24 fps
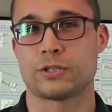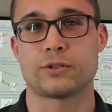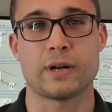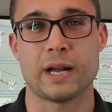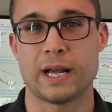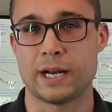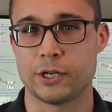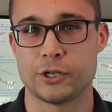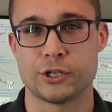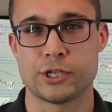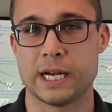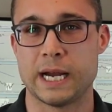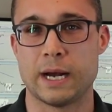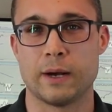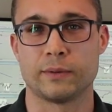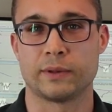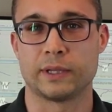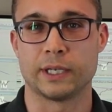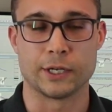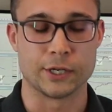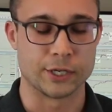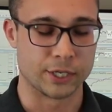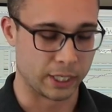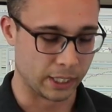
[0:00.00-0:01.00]
strategy out
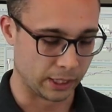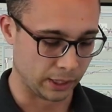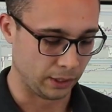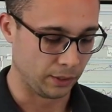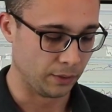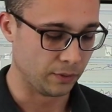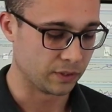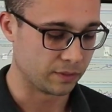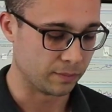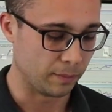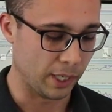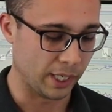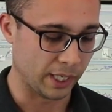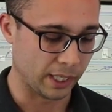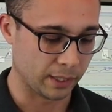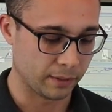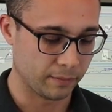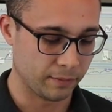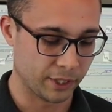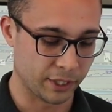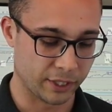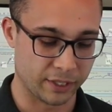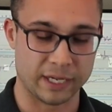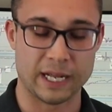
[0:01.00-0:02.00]
there, you're going to lose money.
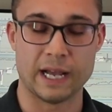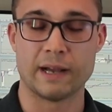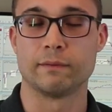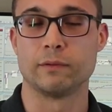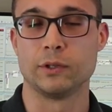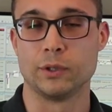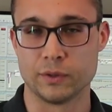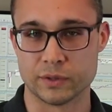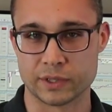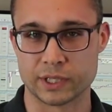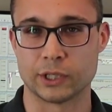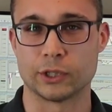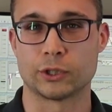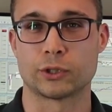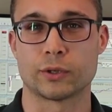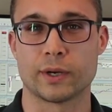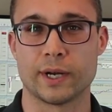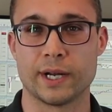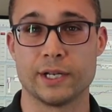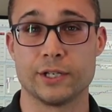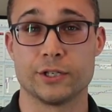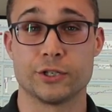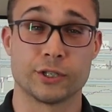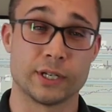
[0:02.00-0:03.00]
You're going to have losing
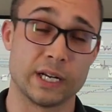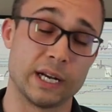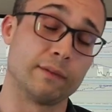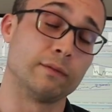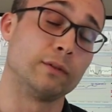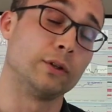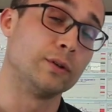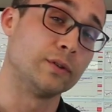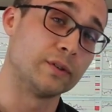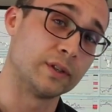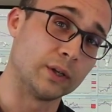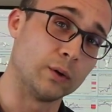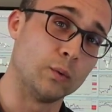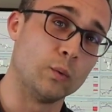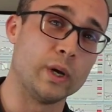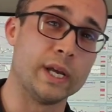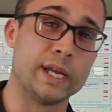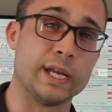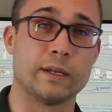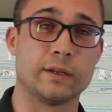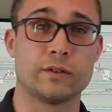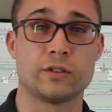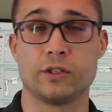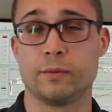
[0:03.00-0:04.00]
trades. You're going to have losing
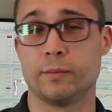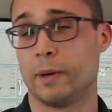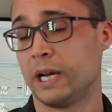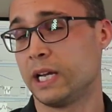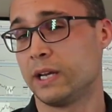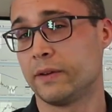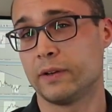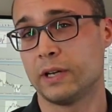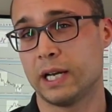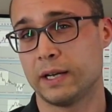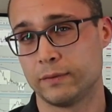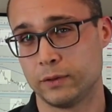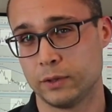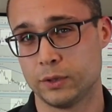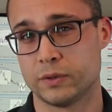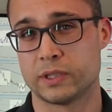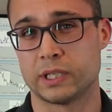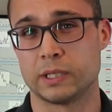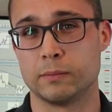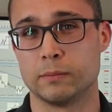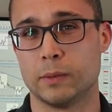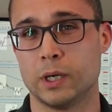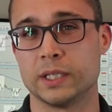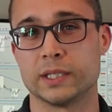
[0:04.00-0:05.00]
weeks. You might even have
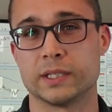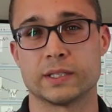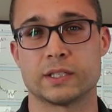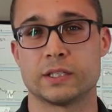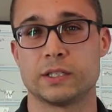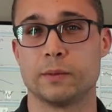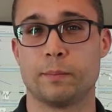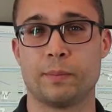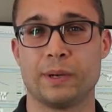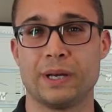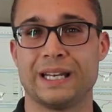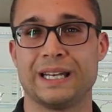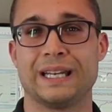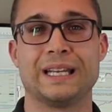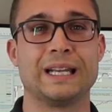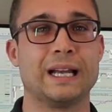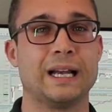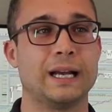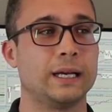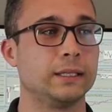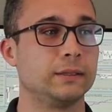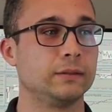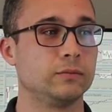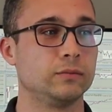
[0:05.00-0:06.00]
losing months, depending
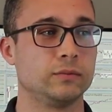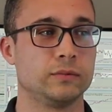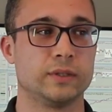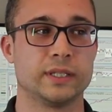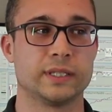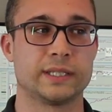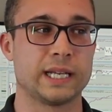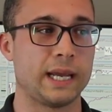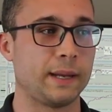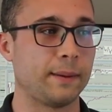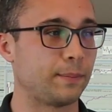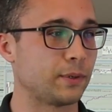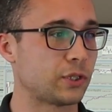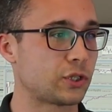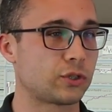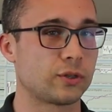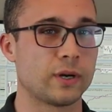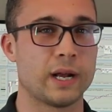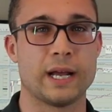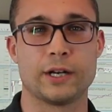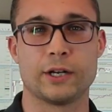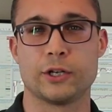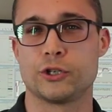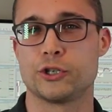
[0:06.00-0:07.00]
on the type of
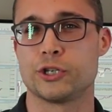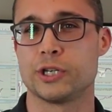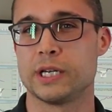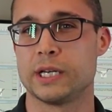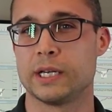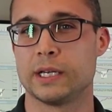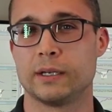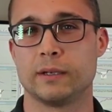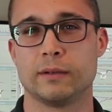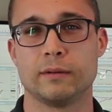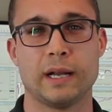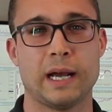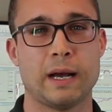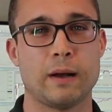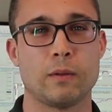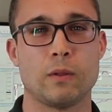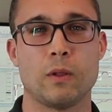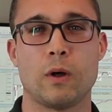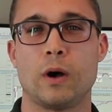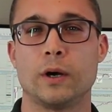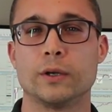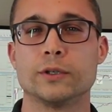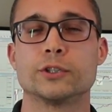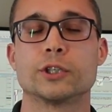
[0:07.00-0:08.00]
strategy and how
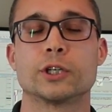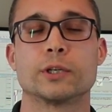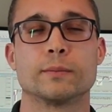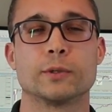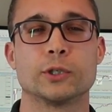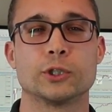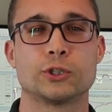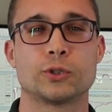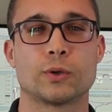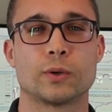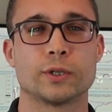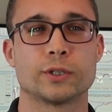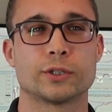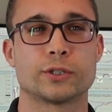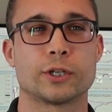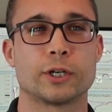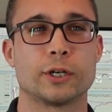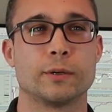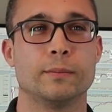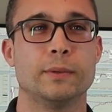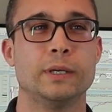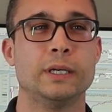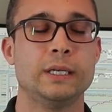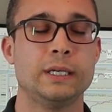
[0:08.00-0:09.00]
long-term or
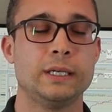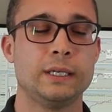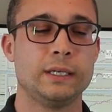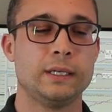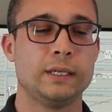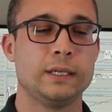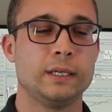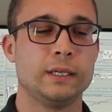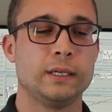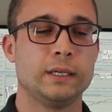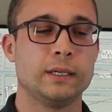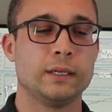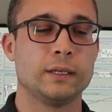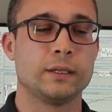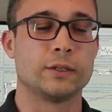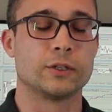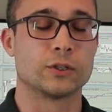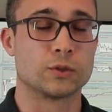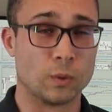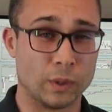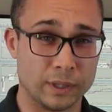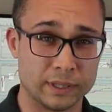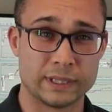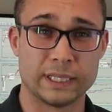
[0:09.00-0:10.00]
short-term.
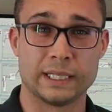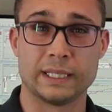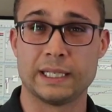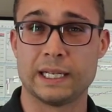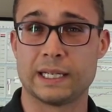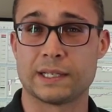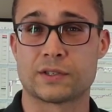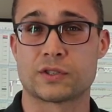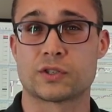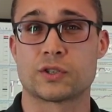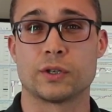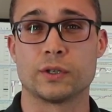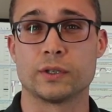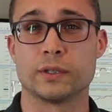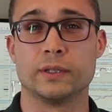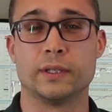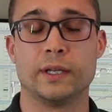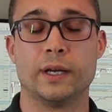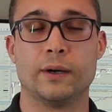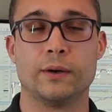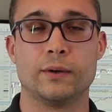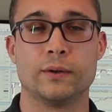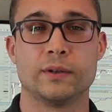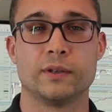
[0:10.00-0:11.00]
There's one thing that's certain,
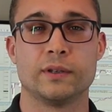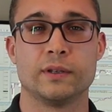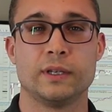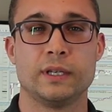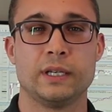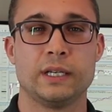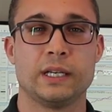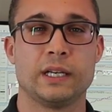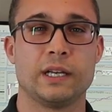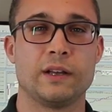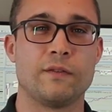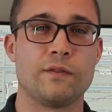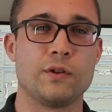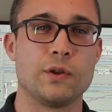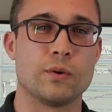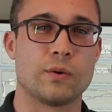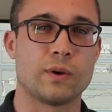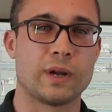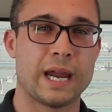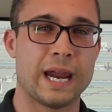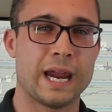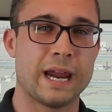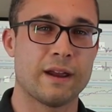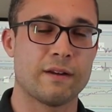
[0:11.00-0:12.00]
though. If you
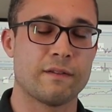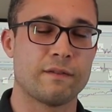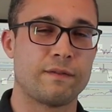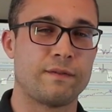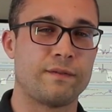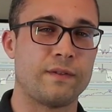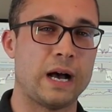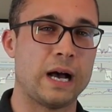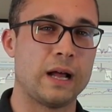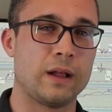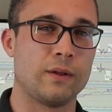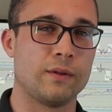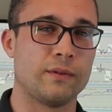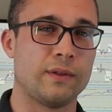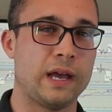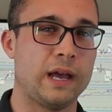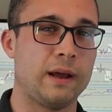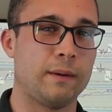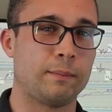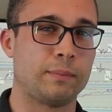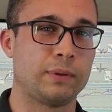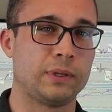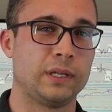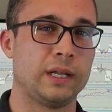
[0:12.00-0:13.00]
can't follow
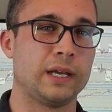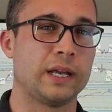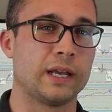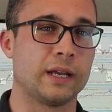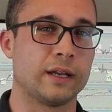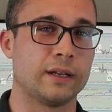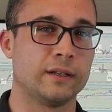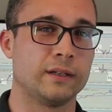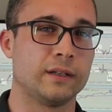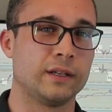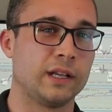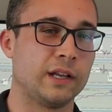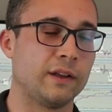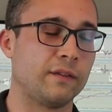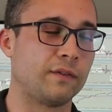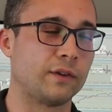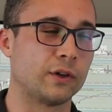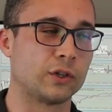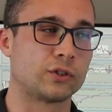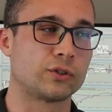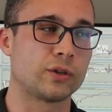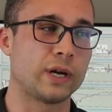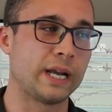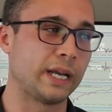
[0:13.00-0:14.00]
that plan, if your
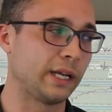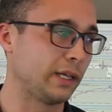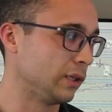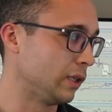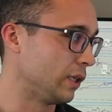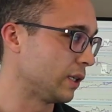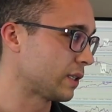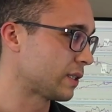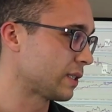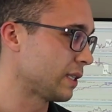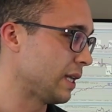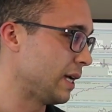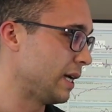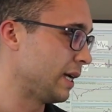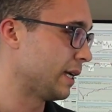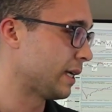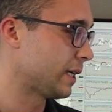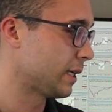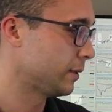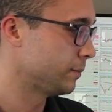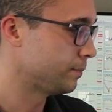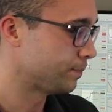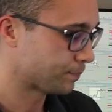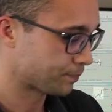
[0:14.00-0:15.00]
trading looks like